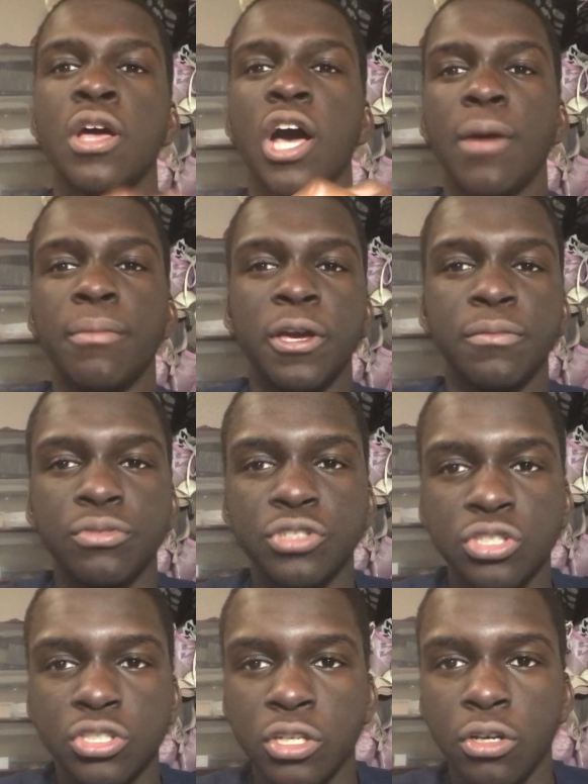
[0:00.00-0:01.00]
um, I
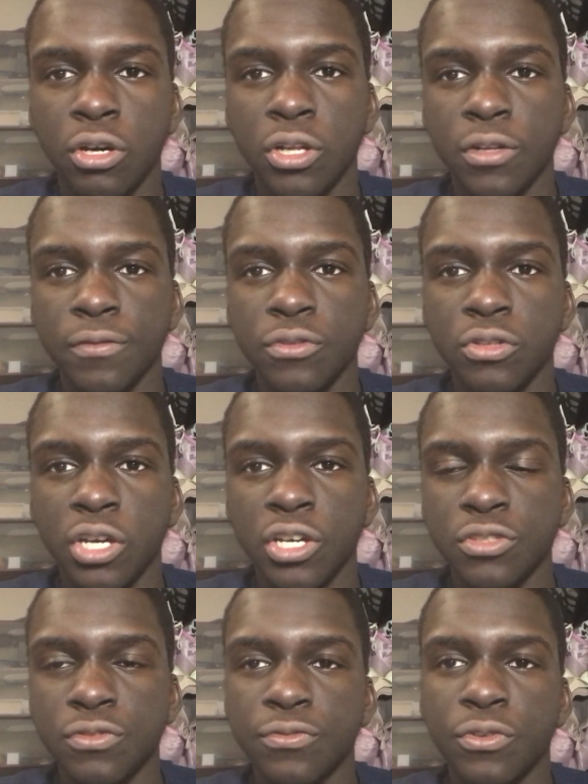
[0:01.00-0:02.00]
appreciate all of you
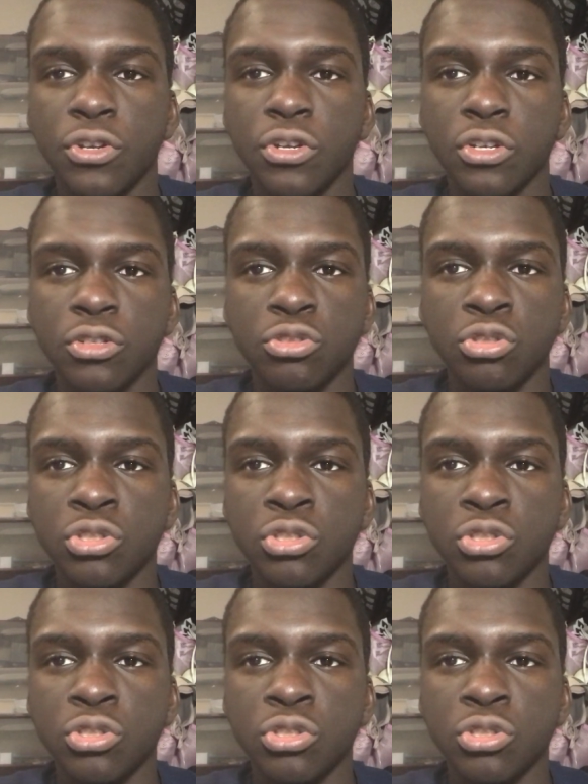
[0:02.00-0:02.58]
guys for